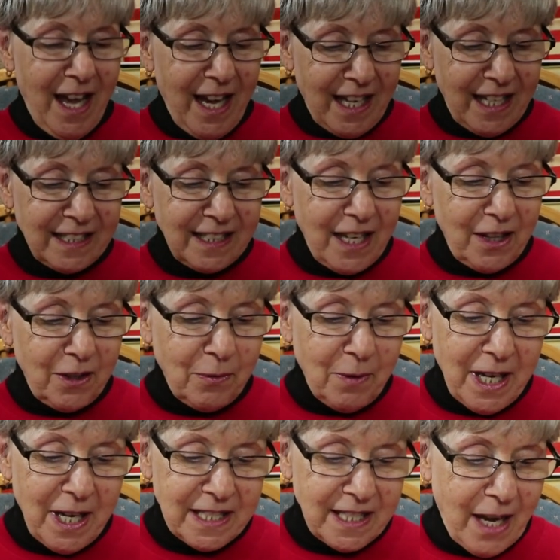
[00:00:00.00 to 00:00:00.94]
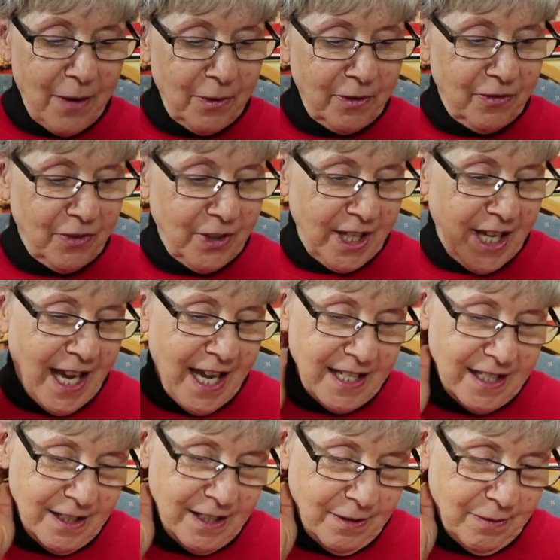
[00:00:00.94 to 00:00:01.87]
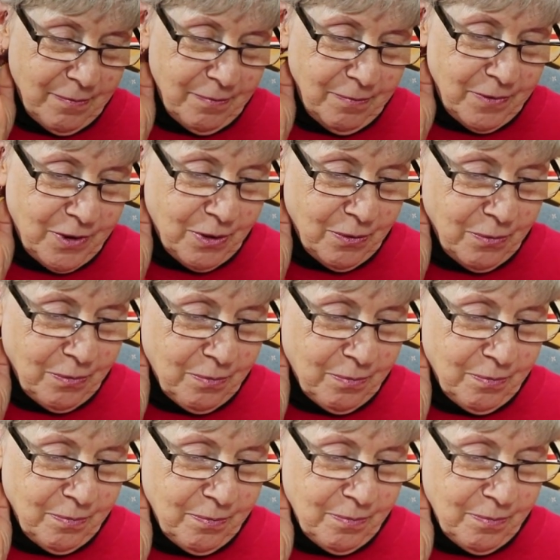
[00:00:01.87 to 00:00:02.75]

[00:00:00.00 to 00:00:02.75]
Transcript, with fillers: because otherwise I would forget to, to